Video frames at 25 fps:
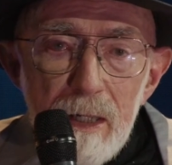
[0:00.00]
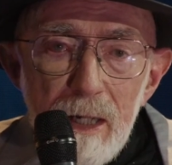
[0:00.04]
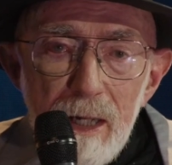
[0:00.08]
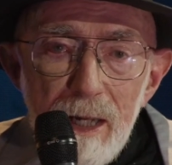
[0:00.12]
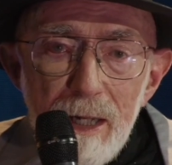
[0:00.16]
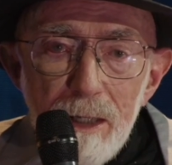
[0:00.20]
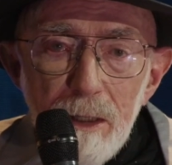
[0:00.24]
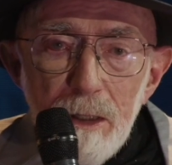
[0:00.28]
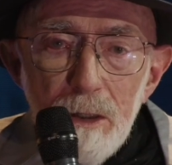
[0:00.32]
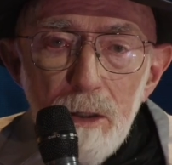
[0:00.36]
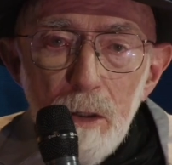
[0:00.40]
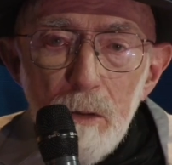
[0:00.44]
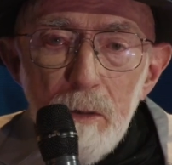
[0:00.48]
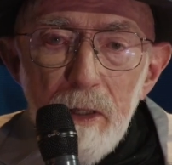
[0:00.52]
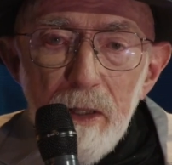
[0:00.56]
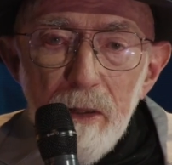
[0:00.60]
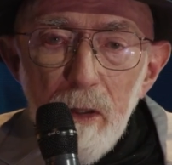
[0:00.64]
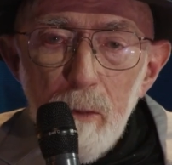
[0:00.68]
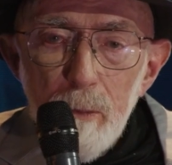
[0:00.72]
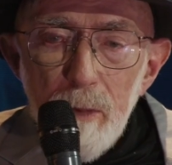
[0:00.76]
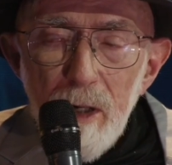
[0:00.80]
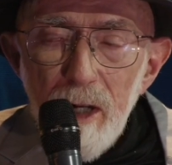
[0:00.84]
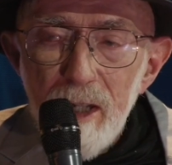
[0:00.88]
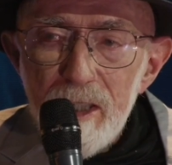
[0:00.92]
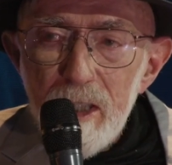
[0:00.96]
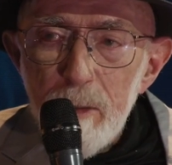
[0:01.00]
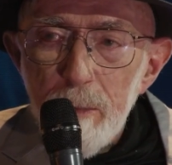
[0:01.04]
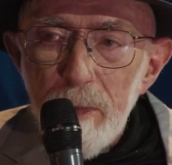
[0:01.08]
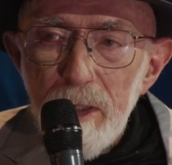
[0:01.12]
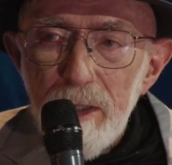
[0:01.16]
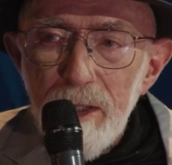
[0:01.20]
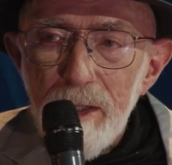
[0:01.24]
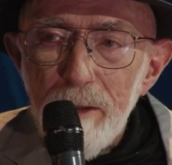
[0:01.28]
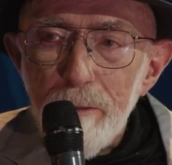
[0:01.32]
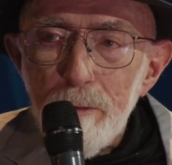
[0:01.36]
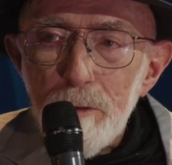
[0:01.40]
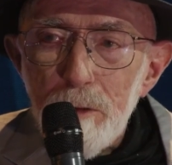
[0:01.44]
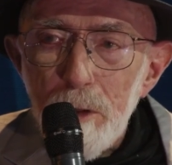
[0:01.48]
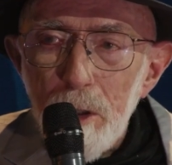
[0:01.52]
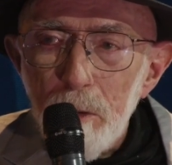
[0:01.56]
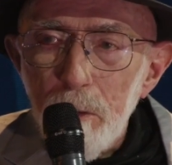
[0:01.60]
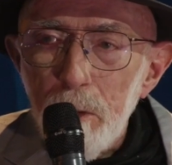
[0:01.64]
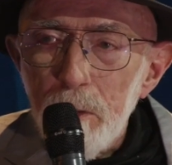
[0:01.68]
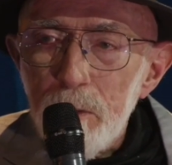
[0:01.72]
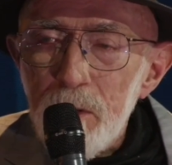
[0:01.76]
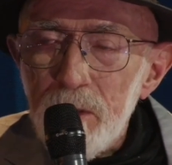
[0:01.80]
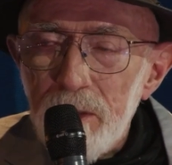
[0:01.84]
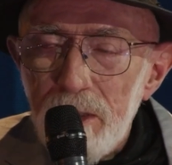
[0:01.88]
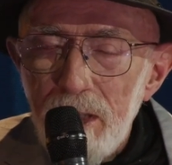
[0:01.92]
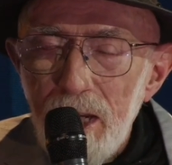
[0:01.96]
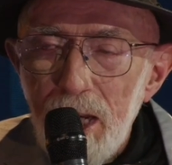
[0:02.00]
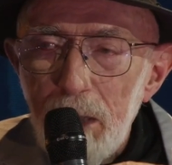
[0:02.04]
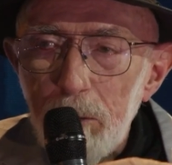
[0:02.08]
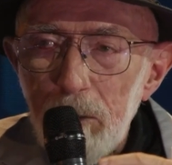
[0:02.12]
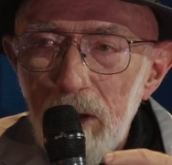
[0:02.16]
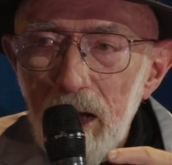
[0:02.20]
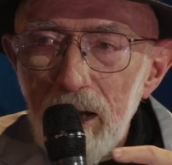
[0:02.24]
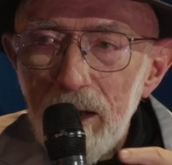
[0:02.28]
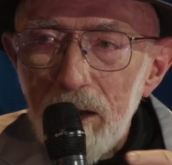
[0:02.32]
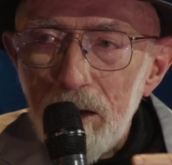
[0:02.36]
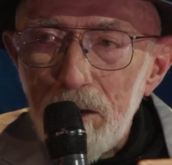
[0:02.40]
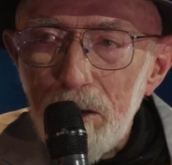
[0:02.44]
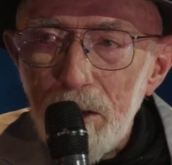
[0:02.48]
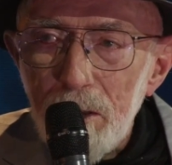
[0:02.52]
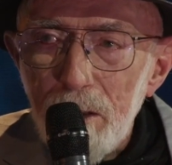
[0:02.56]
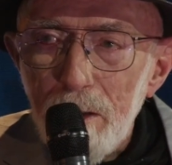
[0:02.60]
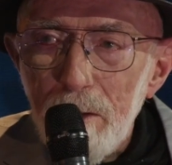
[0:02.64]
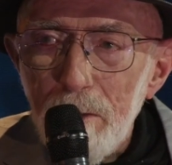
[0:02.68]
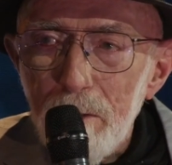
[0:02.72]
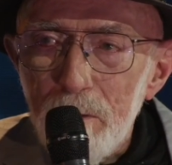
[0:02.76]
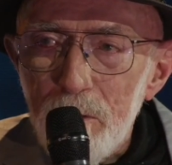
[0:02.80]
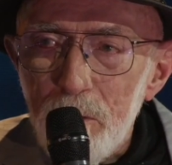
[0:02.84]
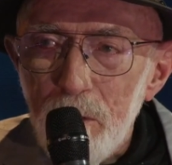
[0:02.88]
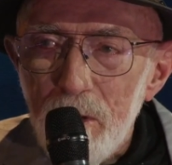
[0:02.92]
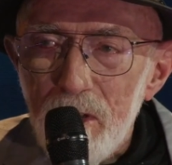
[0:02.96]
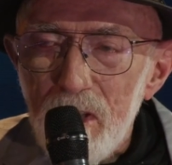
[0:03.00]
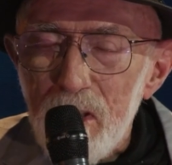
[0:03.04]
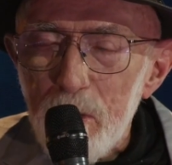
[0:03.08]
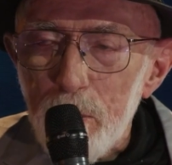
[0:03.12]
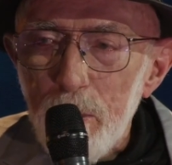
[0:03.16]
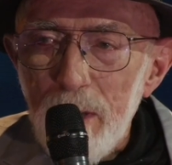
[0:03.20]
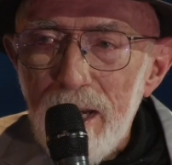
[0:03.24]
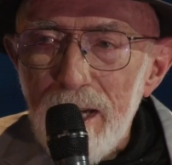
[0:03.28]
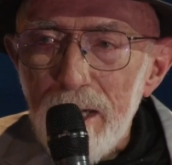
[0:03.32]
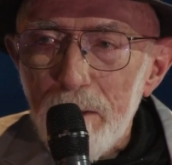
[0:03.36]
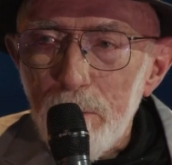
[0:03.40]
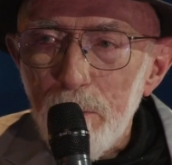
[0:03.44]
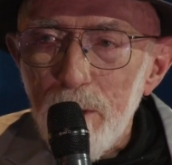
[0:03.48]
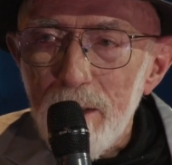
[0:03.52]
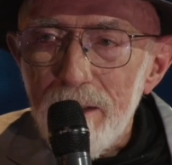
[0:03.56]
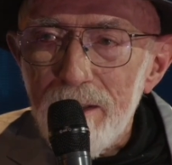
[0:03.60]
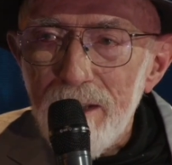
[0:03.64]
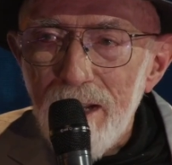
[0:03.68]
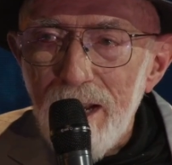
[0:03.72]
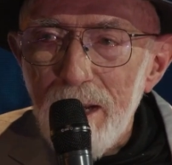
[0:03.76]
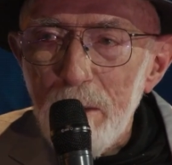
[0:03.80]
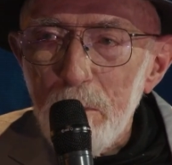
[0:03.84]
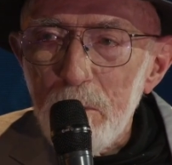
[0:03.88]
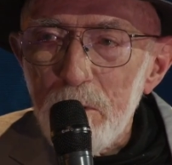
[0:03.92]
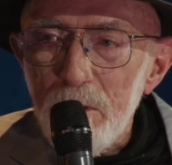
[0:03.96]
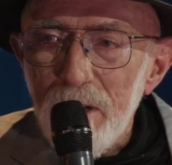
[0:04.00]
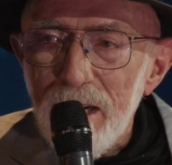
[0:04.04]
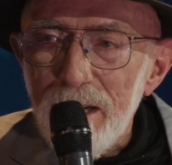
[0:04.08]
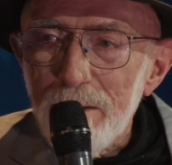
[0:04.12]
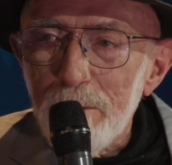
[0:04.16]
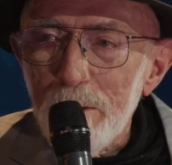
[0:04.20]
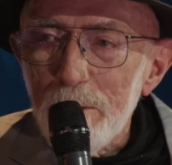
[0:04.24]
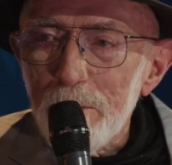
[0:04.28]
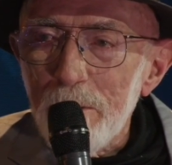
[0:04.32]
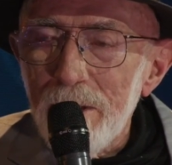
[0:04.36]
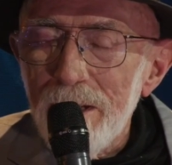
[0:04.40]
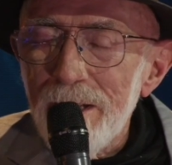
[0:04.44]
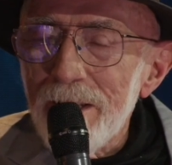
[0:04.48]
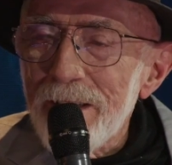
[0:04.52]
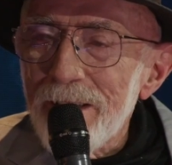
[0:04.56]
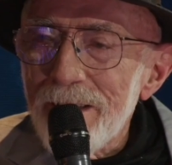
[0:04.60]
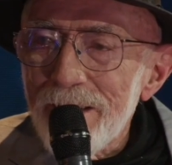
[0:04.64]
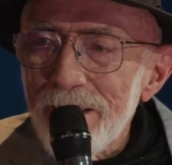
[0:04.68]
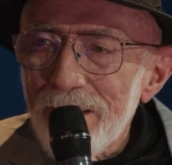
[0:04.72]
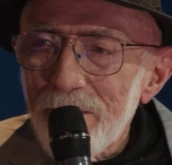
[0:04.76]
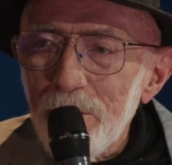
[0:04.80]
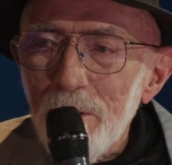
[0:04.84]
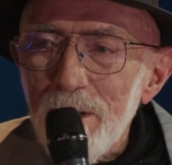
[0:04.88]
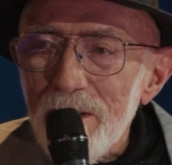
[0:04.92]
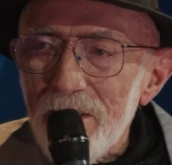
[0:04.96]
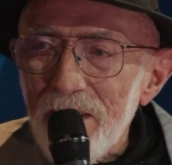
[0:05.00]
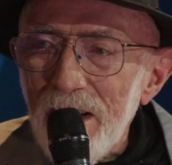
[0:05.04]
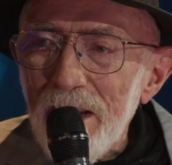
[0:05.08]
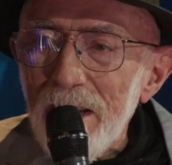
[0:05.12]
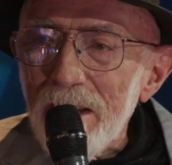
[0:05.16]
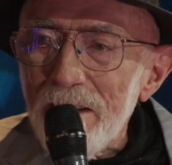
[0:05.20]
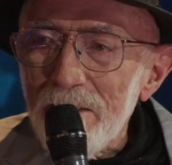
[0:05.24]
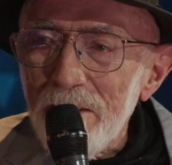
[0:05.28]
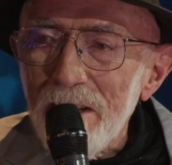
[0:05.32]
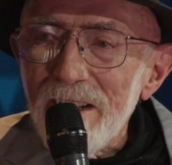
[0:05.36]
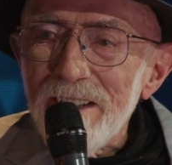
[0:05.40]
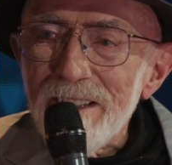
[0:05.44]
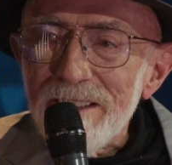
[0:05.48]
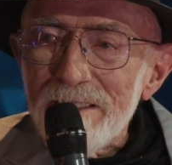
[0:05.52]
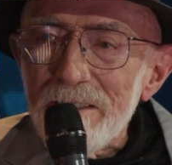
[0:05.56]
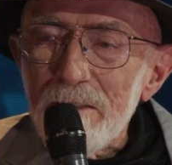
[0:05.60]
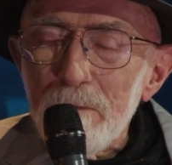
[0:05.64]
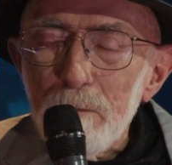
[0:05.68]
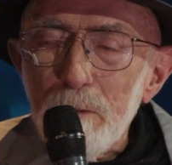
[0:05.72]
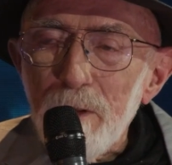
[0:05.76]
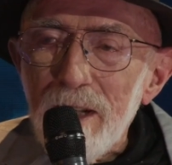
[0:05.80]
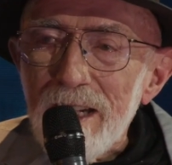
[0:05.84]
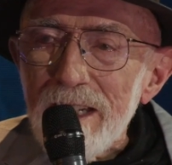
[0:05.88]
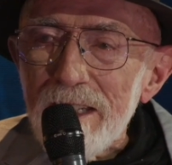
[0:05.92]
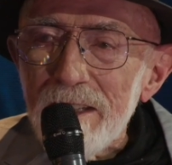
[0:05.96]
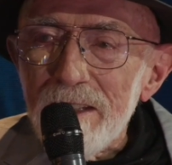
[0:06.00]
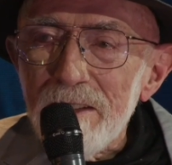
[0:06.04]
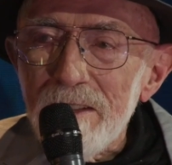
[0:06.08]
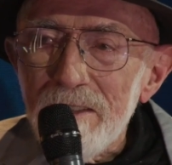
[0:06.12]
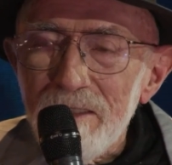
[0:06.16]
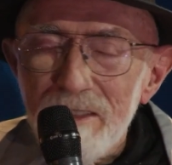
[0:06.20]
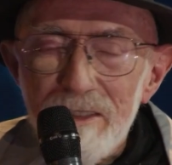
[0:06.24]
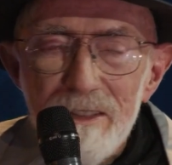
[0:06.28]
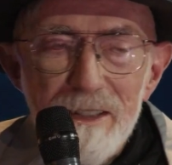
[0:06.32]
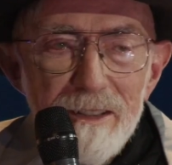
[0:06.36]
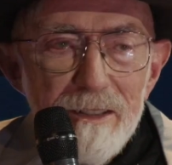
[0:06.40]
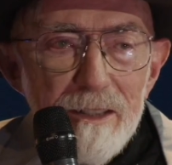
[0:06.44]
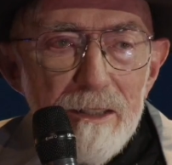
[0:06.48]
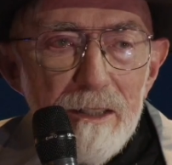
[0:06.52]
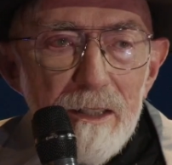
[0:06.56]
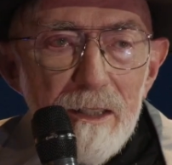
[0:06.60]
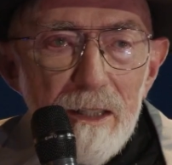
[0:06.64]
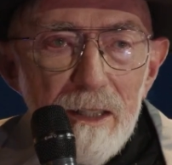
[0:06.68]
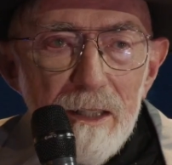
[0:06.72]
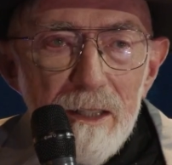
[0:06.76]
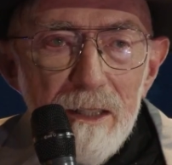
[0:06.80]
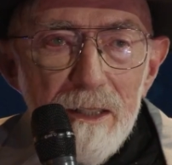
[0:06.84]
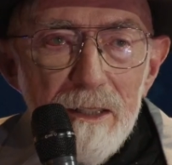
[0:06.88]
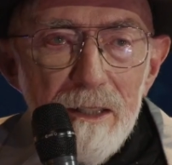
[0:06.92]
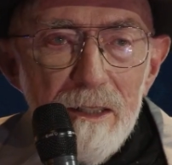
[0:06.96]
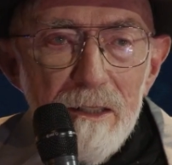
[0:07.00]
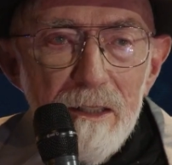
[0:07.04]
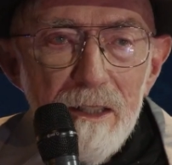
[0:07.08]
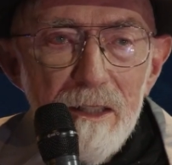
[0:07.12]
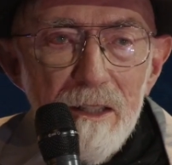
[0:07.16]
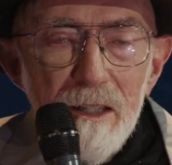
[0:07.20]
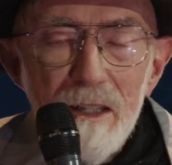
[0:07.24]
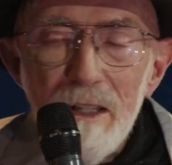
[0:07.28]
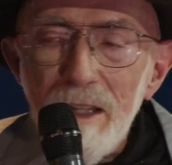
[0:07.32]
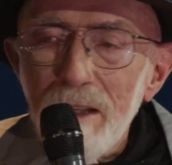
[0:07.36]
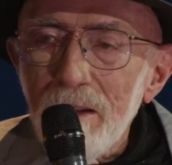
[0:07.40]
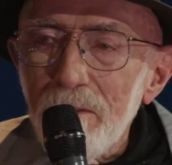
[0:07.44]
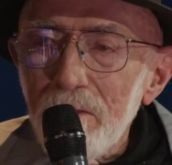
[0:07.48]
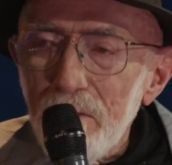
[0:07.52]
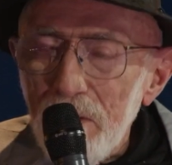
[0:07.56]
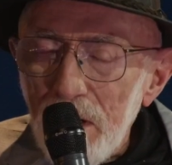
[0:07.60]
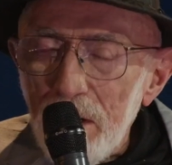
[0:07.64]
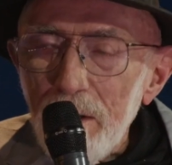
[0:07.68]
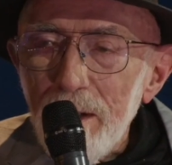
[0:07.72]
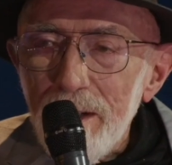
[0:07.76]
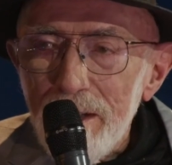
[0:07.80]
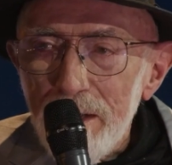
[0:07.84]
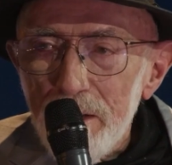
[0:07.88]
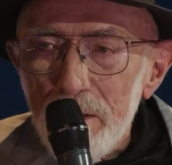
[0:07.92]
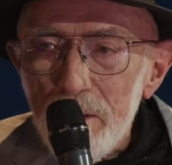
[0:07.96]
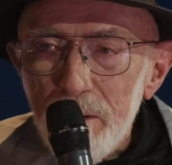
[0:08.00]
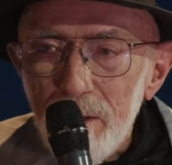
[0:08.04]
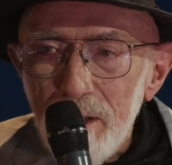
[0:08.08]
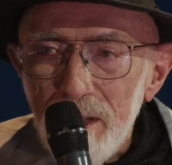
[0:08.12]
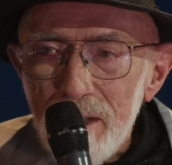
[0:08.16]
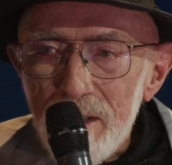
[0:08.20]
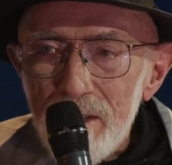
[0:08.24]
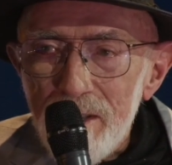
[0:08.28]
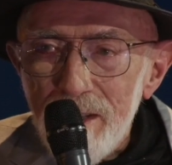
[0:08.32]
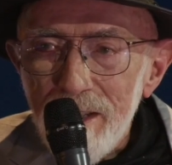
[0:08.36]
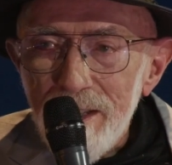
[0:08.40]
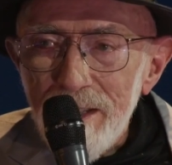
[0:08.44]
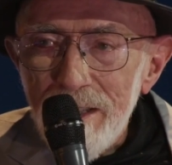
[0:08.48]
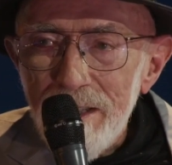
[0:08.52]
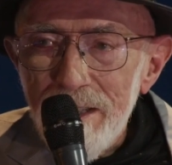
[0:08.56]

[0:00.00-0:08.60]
including the possibility of closed time-like curves, which is backward time travel, which I find very interesting.